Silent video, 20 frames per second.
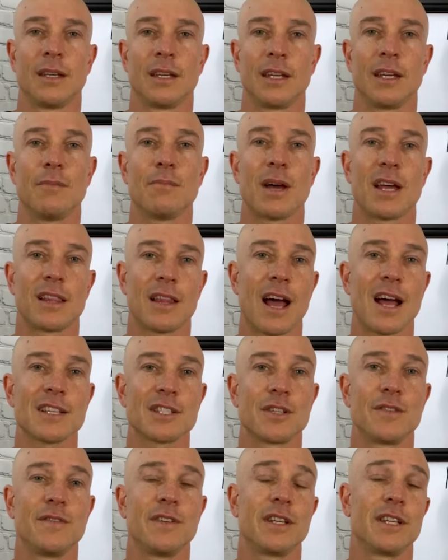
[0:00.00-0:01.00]
In my
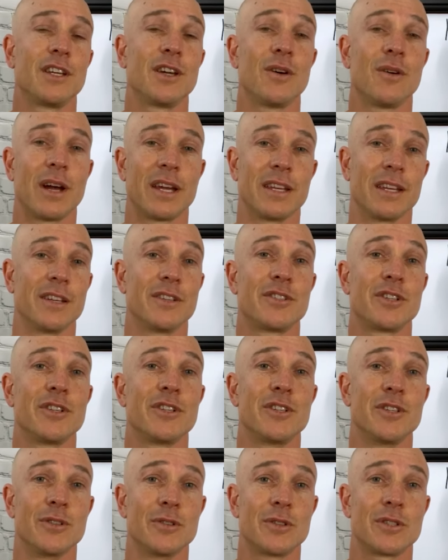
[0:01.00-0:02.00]
last video, I
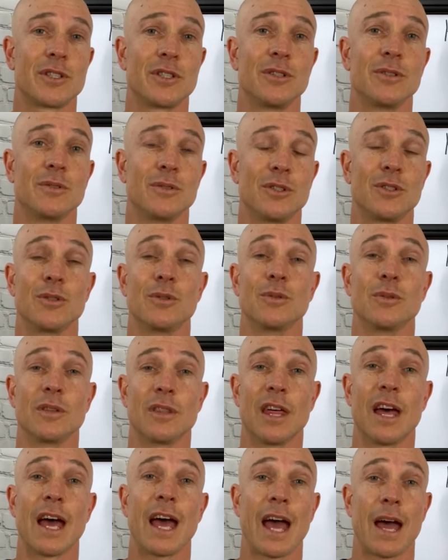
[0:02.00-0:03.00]
introduced you to
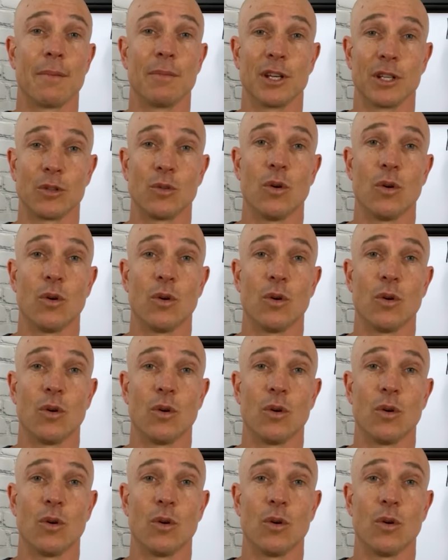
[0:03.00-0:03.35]
the Habit